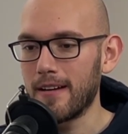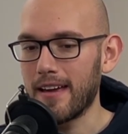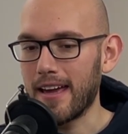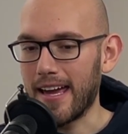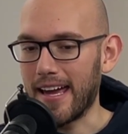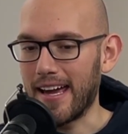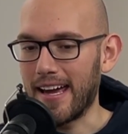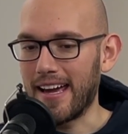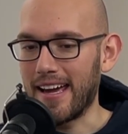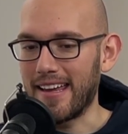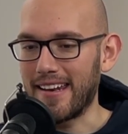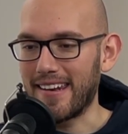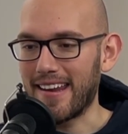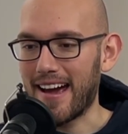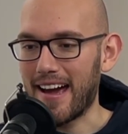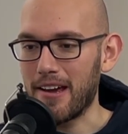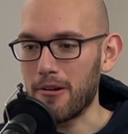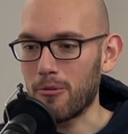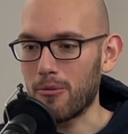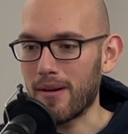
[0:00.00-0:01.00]
And
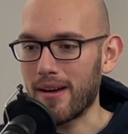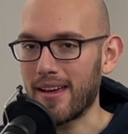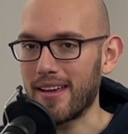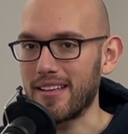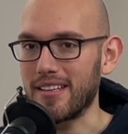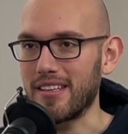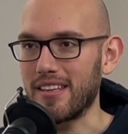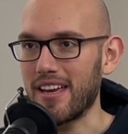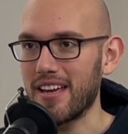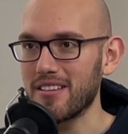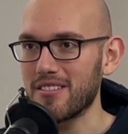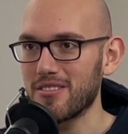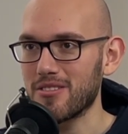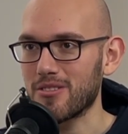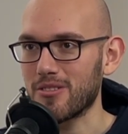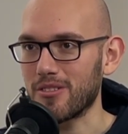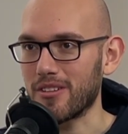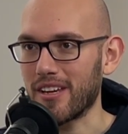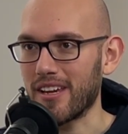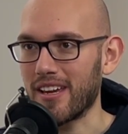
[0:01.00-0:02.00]
I went
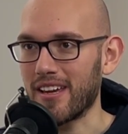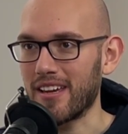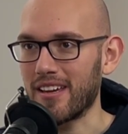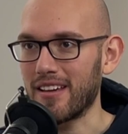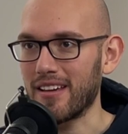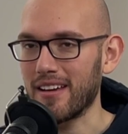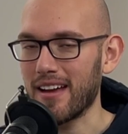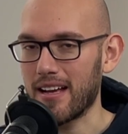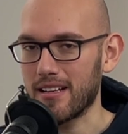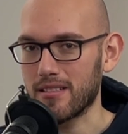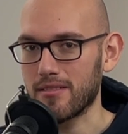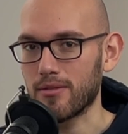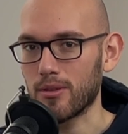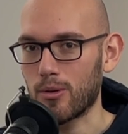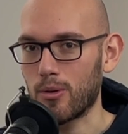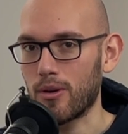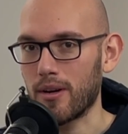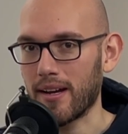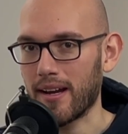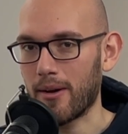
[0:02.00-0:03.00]
yesterday, as of
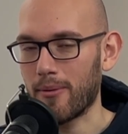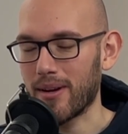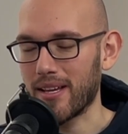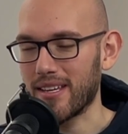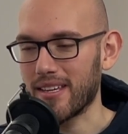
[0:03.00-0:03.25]
recording, and